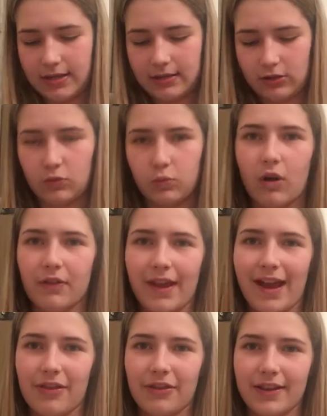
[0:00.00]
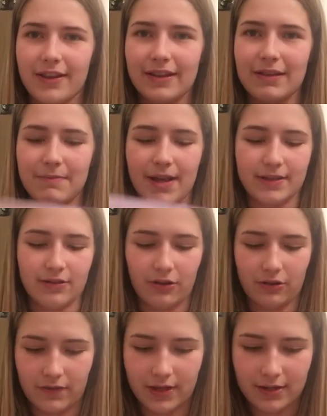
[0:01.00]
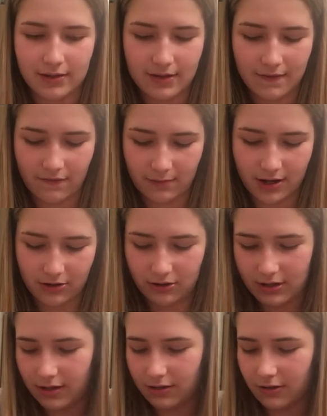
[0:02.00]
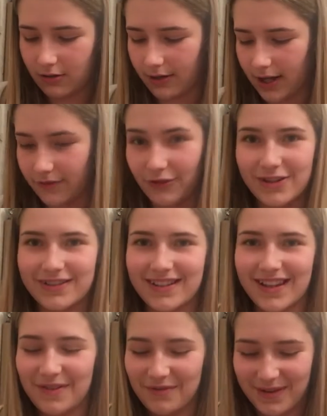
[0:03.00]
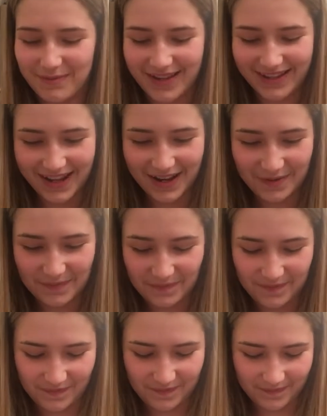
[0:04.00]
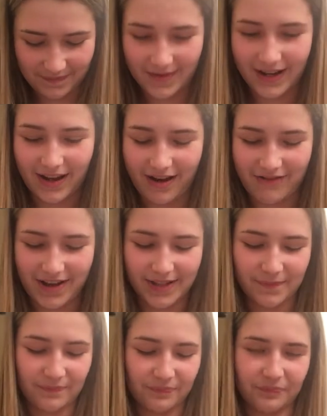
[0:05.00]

is just one that I think embeds all of this information in. Okay, I've lost it now. Give me a sec. Okay, here it is.